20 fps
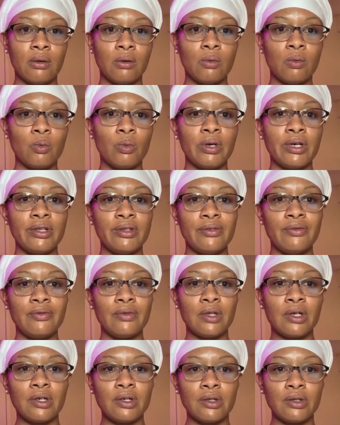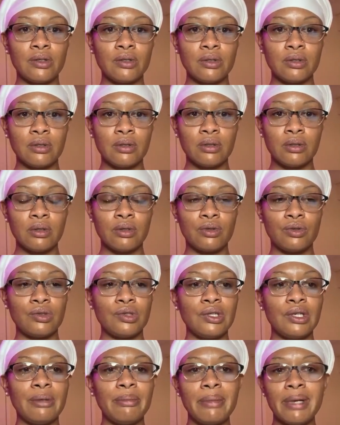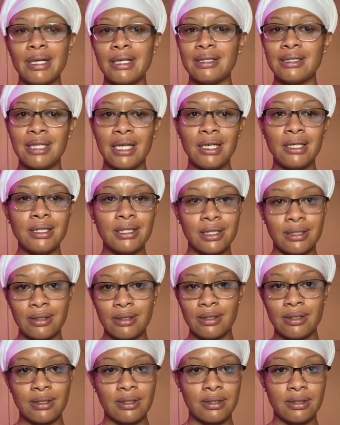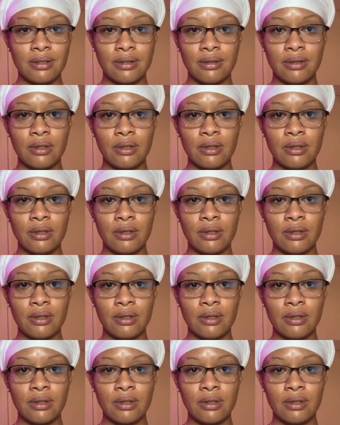what you've learned through your meditations,